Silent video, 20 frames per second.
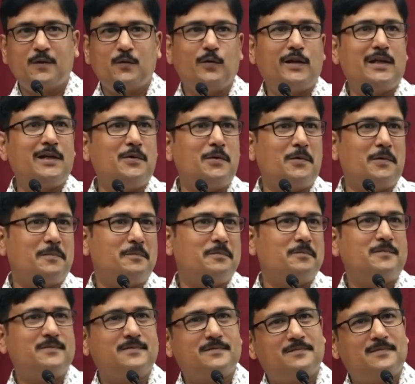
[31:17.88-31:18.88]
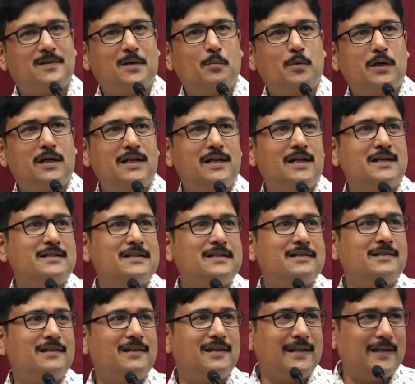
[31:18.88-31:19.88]
Very good. Somebody has
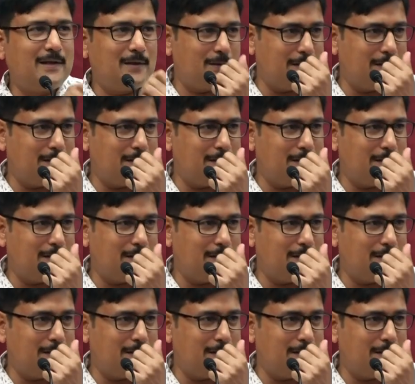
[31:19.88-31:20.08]
hit the nail